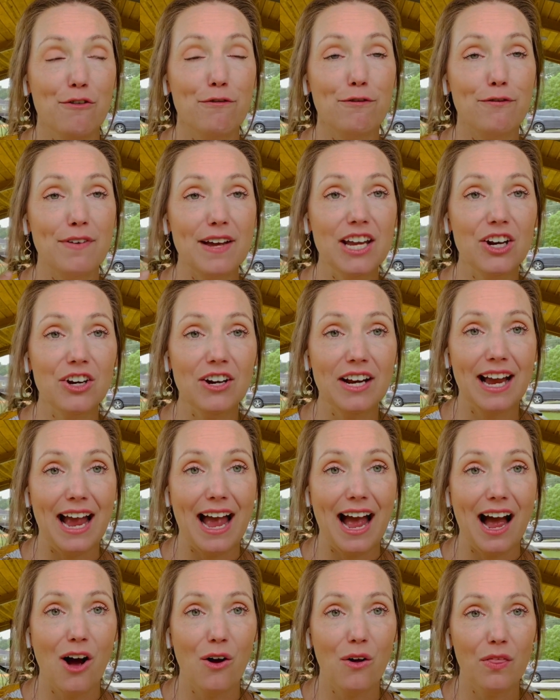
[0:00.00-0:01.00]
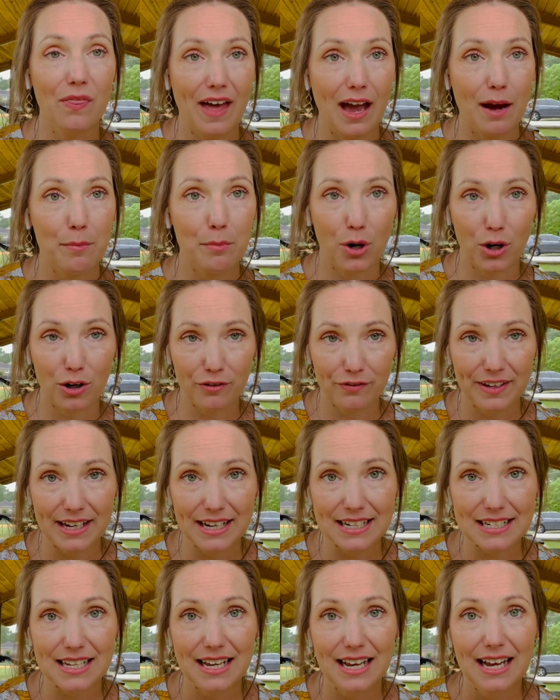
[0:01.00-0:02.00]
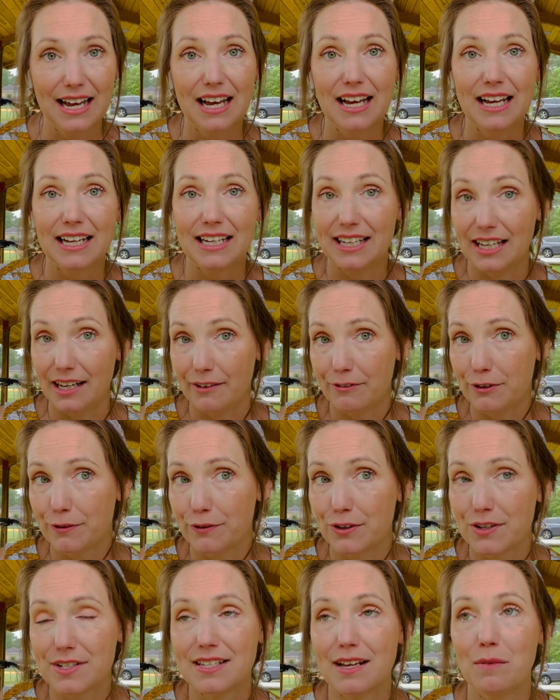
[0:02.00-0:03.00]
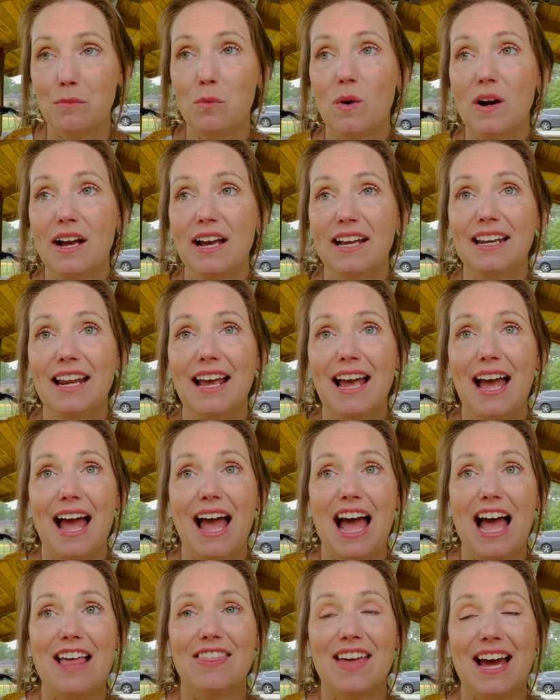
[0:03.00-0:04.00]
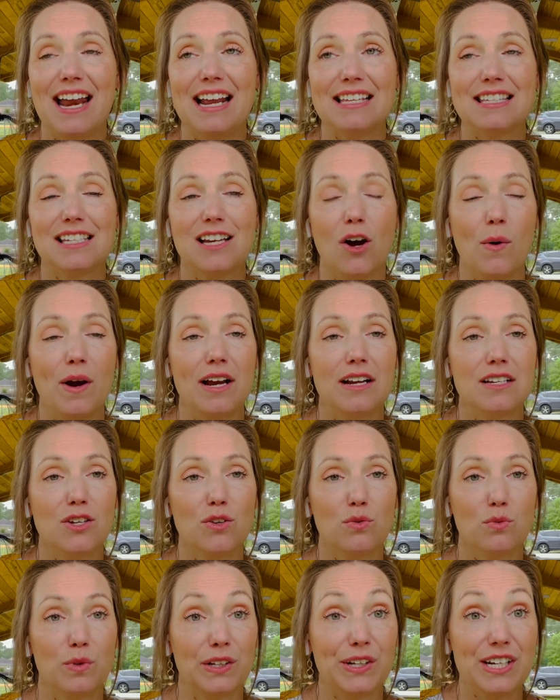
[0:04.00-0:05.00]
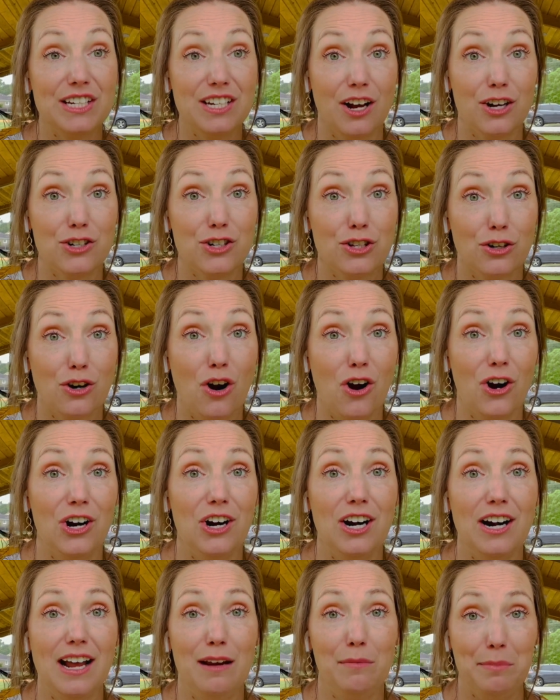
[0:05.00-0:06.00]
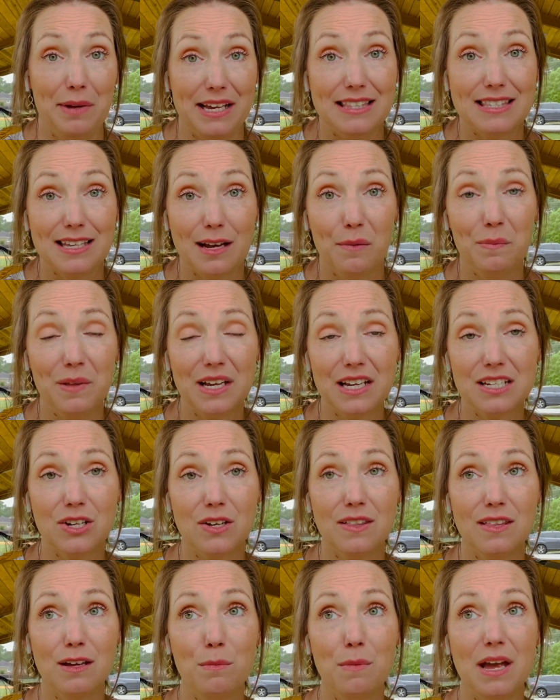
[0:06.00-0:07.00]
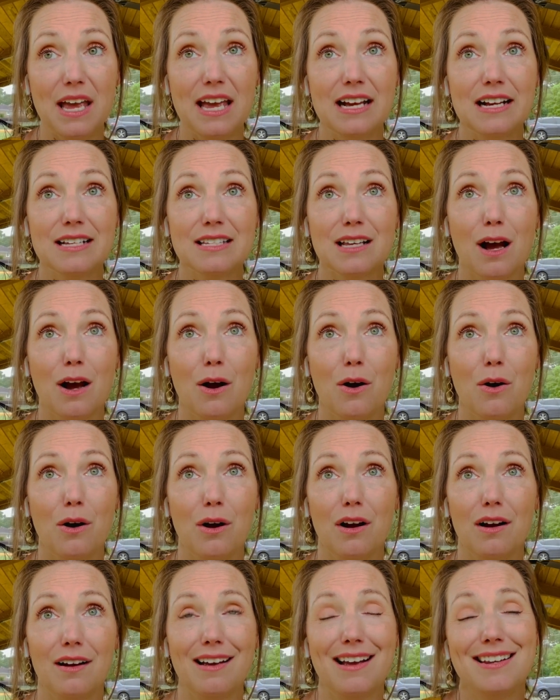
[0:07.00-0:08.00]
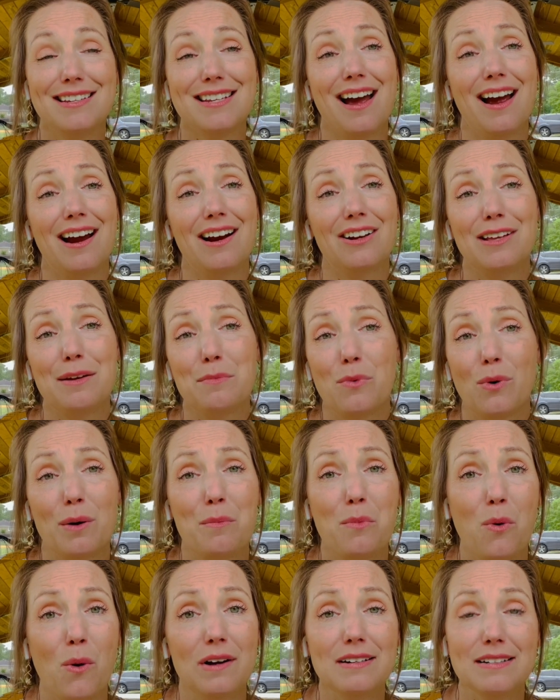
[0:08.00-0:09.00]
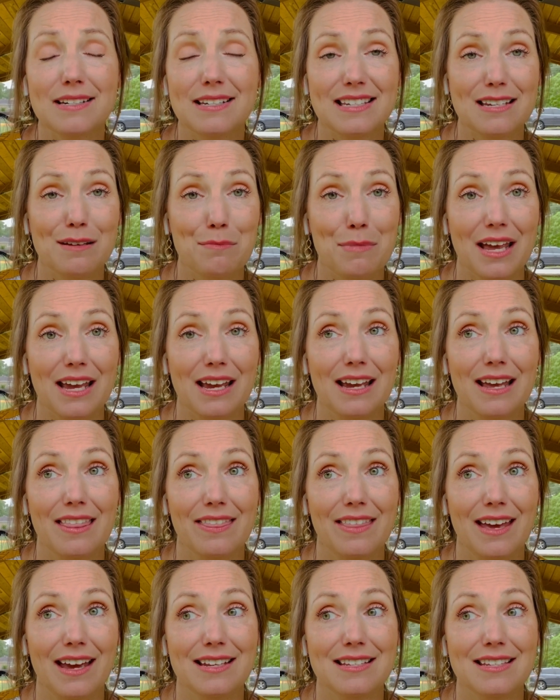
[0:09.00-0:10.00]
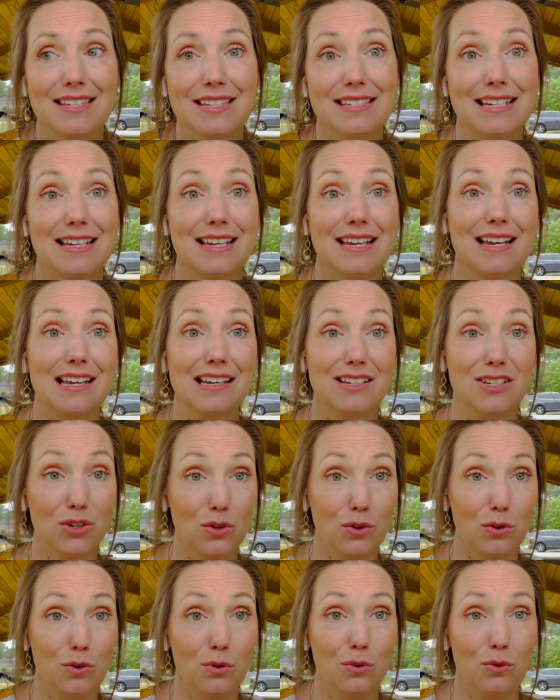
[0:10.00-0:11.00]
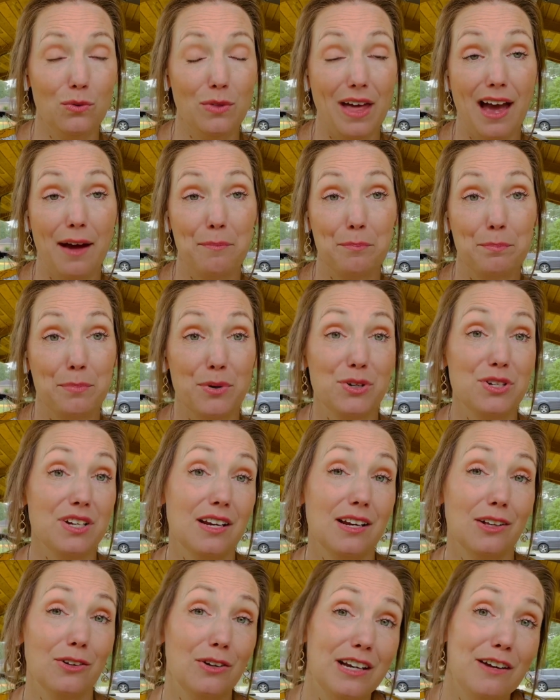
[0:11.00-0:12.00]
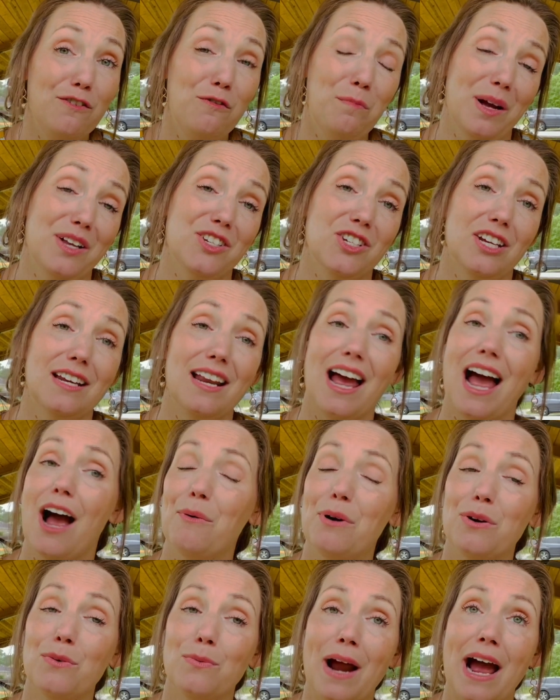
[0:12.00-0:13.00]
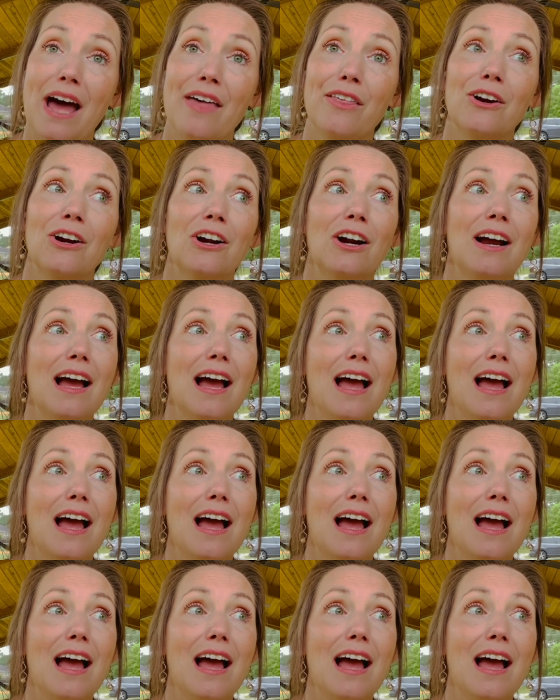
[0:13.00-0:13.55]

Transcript: figuring out that perfect gift for someone that is going to really touch their heart and mean something to them is entirely more important to me than sticking to that particular gift budget. I would rather